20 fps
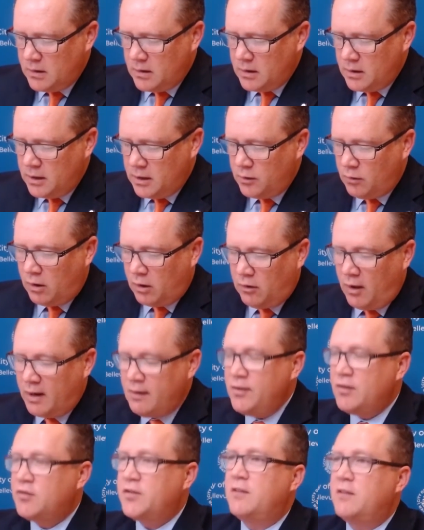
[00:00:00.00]
a
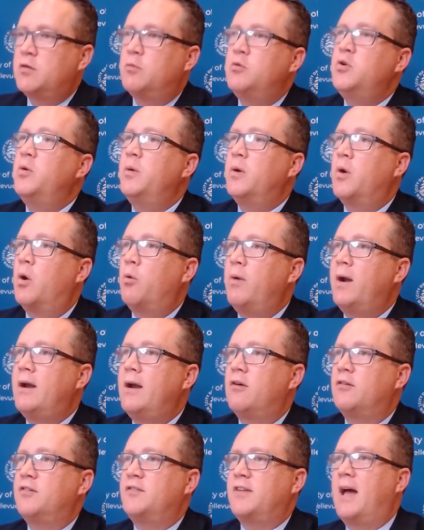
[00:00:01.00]
lot of these things that we're doing
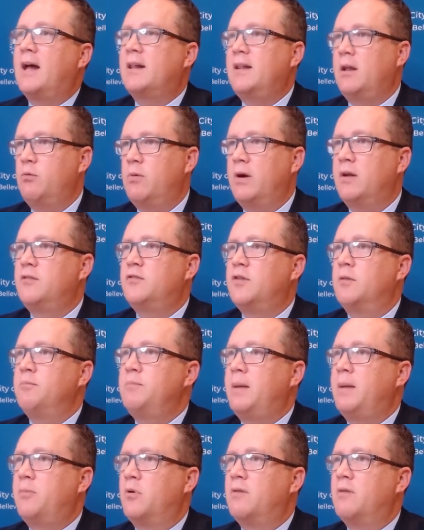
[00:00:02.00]
already are exactly what some
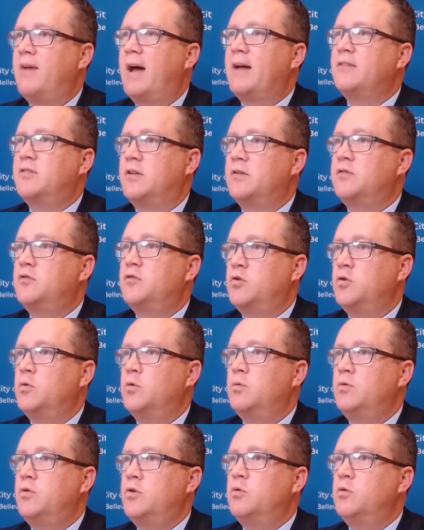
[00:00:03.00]
people have asked us
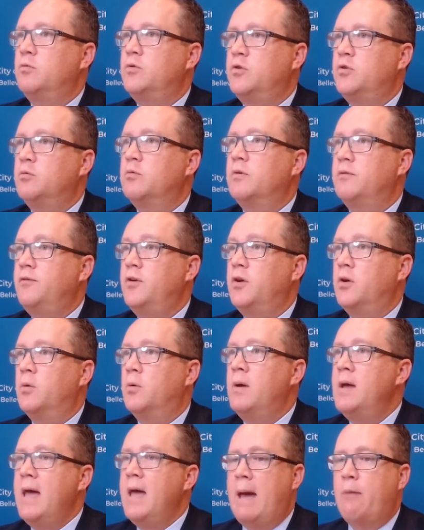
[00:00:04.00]
to review.